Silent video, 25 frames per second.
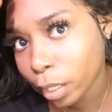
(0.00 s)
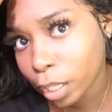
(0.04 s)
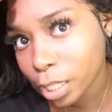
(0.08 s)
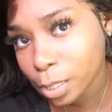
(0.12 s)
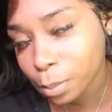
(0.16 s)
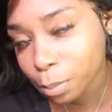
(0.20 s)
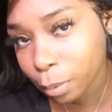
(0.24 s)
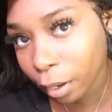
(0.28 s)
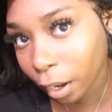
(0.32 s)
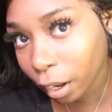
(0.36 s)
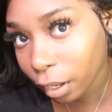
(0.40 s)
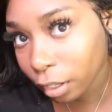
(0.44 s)
be
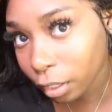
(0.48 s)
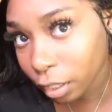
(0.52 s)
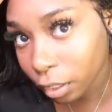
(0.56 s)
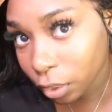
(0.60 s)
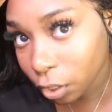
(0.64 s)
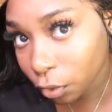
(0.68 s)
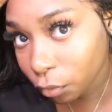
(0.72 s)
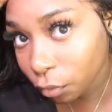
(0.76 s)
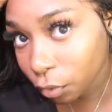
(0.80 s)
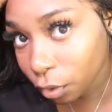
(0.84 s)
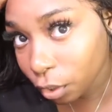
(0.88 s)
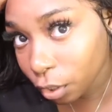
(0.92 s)
explained
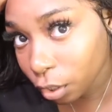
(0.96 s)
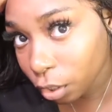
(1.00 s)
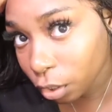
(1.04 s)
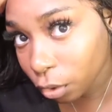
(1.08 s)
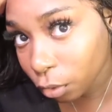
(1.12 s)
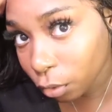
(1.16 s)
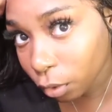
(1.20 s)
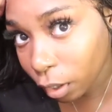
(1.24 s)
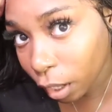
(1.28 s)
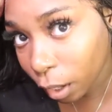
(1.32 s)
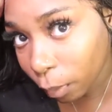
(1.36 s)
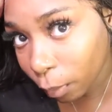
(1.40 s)
in the
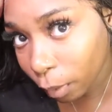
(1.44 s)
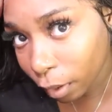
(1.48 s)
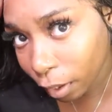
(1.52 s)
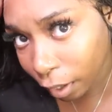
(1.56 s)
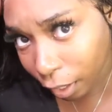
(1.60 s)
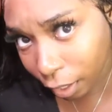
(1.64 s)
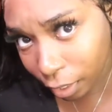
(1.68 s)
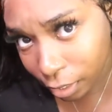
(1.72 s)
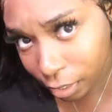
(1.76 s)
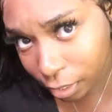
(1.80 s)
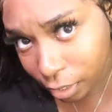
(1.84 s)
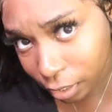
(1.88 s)
video, how I
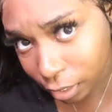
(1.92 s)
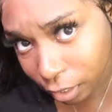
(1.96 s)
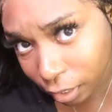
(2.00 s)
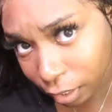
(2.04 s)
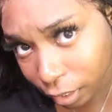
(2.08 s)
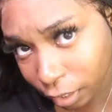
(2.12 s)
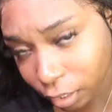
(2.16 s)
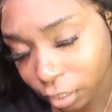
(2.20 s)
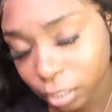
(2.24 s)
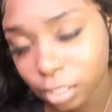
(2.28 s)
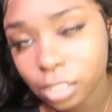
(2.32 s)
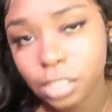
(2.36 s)
got it to look
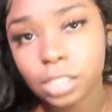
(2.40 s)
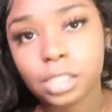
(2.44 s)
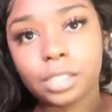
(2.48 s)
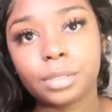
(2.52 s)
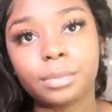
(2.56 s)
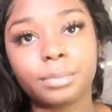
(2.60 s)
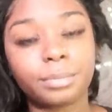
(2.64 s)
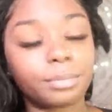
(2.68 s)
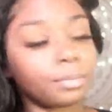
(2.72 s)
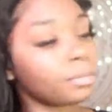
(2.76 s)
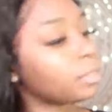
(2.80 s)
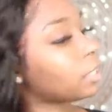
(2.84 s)
like
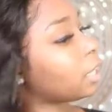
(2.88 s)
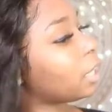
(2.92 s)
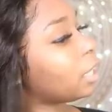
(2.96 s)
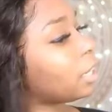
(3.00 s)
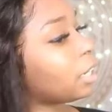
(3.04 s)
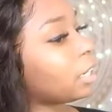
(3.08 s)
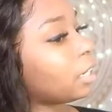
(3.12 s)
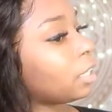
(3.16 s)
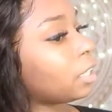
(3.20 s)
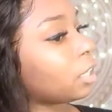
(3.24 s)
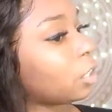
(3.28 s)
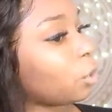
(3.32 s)
this.
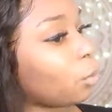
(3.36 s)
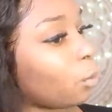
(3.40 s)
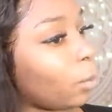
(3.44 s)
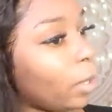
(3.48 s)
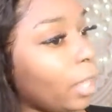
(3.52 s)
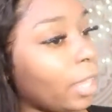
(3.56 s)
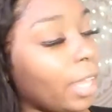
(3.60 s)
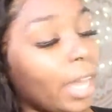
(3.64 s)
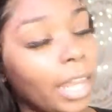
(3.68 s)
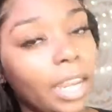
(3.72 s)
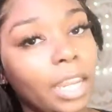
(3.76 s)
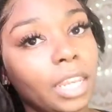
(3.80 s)
And the
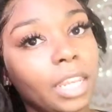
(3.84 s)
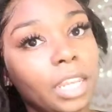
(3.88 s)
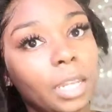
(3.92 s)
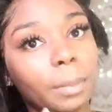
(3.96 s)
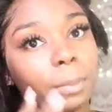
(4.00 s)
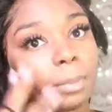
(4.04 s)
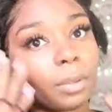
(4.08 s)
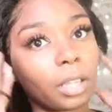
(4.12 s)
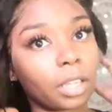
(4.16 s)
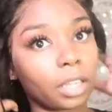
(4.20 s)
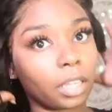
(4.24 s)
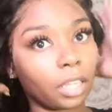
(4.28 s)
wig, I didn't need
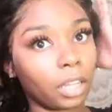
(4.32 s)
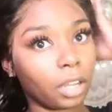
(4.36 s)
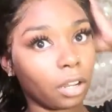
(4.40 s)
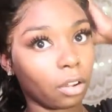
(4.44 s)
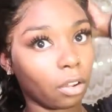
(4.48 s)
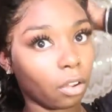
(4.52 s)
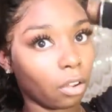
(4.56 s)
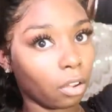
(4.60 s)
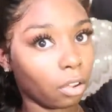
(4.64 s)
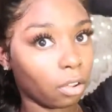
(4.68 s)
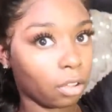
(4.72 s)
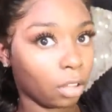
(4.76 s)
to pluck it at
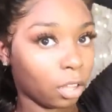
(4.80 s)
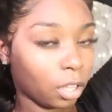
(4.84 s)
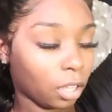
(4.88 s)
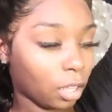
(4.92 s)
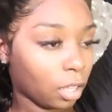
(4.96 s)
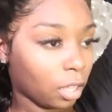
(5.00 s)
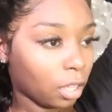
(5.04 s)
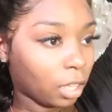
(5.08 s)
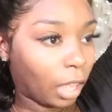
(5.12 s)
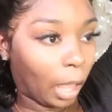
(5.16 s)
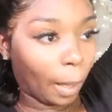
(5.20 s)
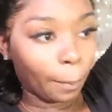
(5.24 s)
all.
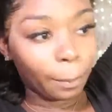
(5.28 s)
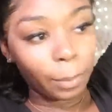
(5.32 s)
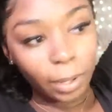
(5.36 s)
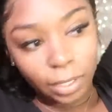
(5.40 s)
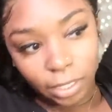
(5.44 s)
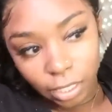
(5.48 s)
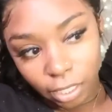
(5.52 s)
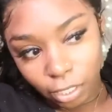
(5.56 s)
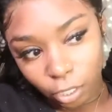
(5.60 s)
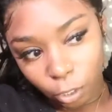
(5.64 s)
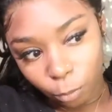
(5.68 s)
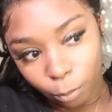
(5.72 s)
I
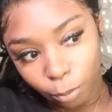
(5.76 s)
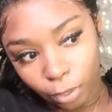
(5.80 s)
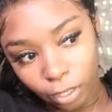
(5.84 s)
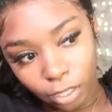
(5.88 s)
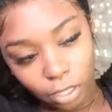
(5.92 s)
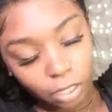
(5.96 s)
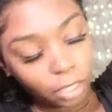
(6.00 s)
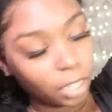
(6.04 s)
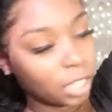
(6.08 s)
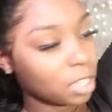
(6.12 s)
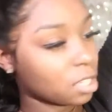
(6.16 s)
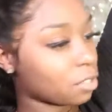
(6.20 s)
plucked a little
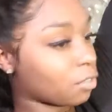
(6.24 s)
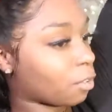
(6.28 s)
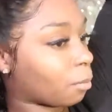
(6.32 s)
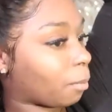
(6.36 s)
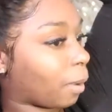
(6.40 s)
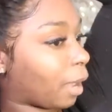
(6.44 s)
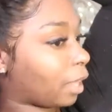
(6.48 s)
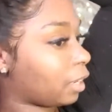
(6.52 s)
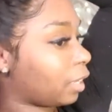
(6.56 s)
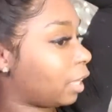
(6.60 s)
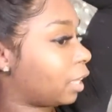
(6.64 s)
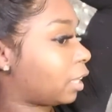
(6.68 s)
bit, guess for
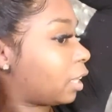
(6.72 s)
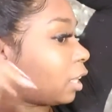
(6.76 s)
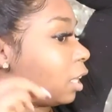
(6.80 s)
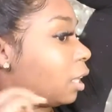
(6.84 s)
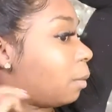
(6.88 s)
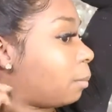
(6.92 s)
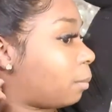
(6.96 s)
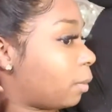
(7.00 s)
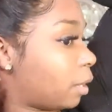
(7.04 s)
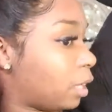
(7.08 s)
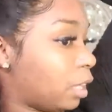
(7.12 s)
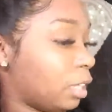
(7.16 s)
my
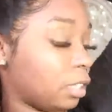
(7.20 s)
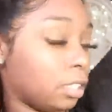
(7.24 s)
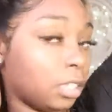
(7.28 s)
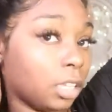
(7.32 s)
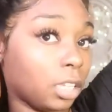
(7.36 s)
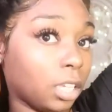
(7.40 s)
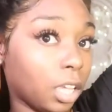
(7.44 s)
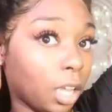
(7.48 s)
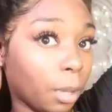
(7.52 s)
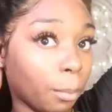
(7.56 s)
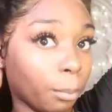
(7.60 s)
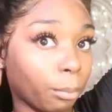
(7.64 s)
liking, but it
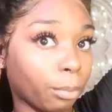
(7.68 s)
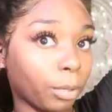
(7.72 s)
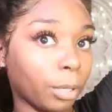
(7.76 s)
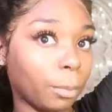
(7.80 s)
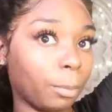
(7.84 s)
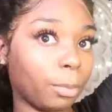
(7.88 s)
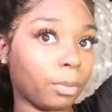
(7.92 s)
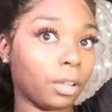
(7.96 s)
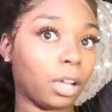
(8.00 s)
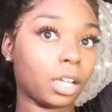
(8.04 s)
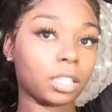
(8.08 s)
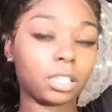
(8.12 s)
did come
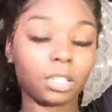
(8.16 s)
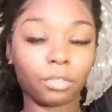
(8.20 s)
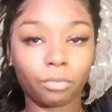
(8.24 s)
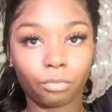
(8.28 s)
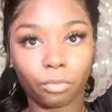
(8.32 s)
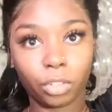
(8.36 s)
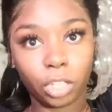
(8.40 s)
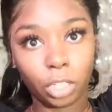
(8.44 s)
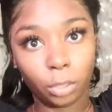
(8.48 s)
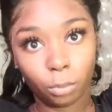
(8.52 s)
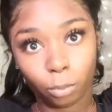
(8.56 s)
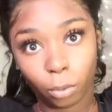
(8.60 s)
pre-plucked
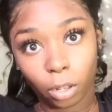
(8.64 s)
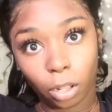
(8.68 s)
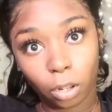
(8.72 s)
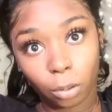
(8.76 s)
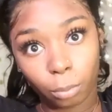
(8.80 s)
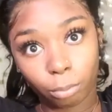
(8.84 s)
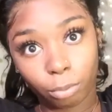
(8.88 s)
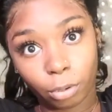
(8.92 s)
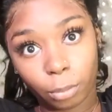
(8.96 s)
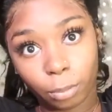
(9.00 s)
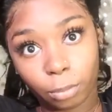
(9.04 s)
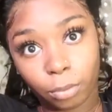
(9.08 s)
and really
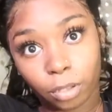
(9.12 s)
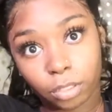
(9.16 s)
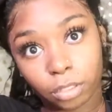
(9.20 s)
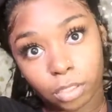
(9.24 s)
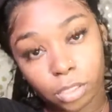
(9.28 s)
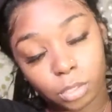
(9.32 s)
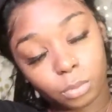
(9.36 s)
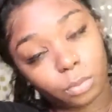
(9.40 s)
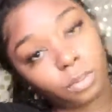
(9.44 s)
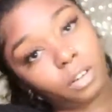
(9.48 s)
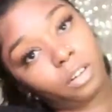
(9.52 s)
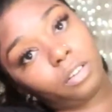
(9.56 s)
well pre-plucked
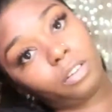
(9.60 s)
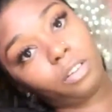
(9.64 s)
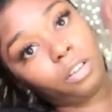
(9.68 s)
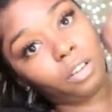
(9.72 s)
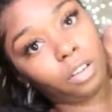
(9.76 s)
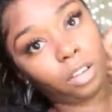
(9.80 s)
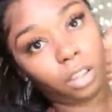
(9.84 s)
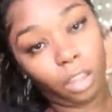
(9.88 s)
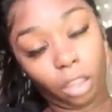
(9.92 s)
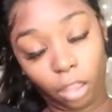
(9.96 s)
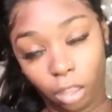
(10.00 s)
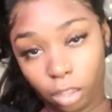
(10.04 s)
as well.
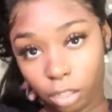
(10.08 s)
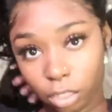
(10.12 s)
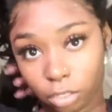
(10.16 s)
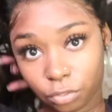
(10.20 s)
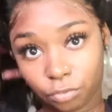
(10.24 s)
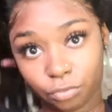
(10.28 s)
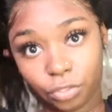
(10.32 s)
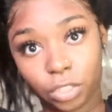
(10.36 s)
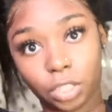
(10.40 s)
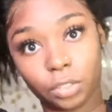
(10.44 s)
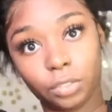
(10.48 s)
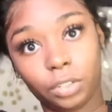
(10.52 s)
It
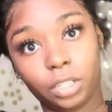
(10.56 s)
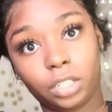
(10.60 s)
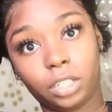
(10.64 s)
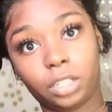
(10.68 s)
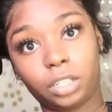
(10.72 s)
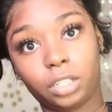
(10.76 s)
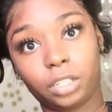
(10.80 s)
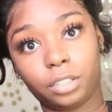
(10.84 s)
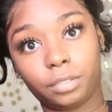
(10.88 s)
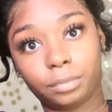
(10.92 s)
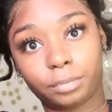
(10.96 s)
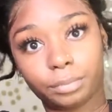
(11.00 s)
looks really, really
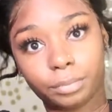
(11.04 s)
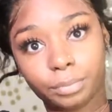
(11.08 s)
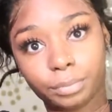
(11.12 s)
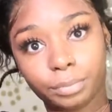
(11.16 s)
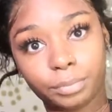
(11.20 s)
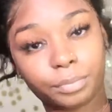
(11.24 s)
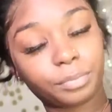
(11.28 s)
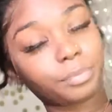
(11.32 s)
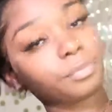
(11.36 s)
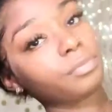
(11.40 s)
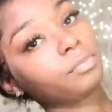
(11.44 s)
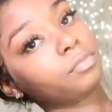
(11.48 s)
good.
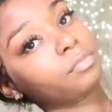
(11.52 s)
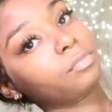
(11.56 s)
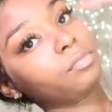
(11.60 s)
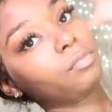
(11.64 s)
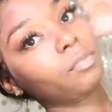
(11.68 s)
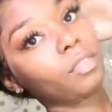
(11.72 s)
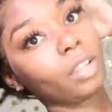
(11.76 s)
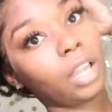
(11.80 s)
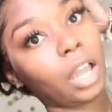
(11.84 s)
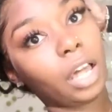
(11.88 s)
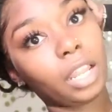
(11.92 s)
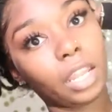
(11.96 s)

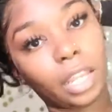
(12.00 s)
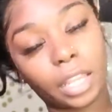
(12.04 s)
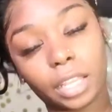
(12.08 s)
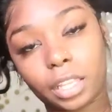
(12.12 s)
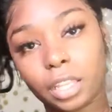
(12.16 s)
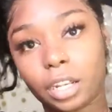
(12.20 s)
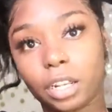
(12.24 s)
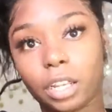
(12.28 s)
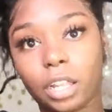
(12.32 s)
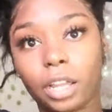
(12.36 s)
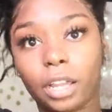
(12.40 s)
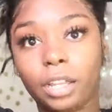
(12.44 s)
I
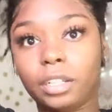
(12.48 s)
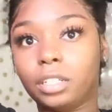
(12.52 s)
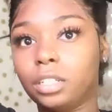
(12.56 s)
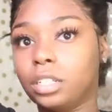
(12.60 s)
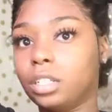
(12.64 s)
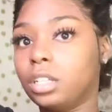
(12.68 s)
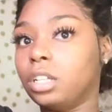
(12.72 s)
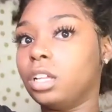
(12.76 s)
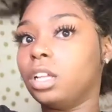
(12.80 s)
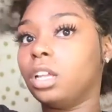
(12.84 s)
like it a lot.